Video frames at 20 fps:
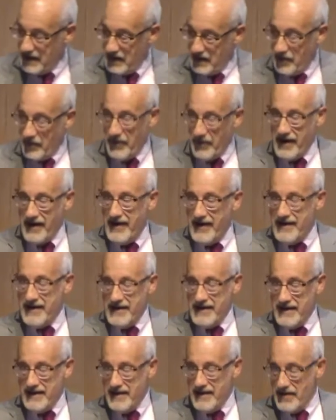when I
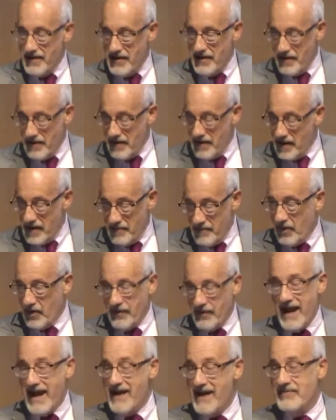hear
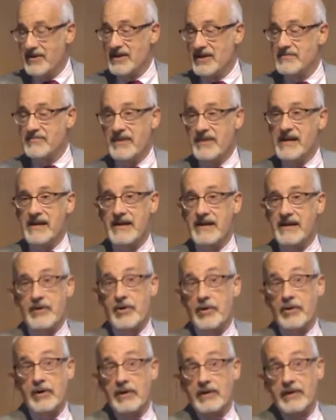Mohammed being
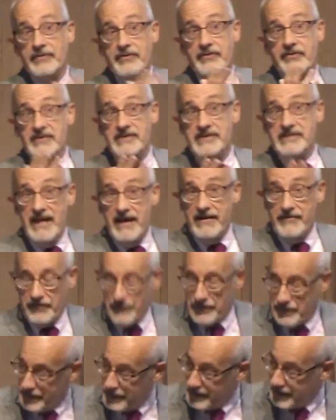called the
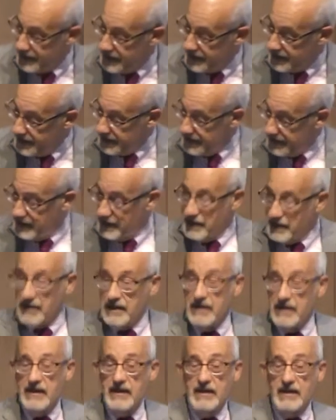devil,
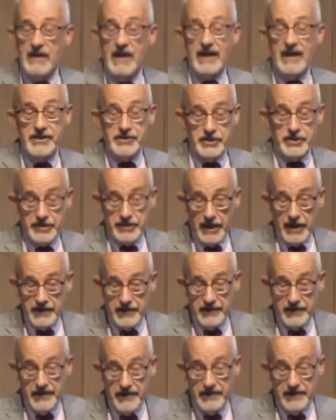I shudder.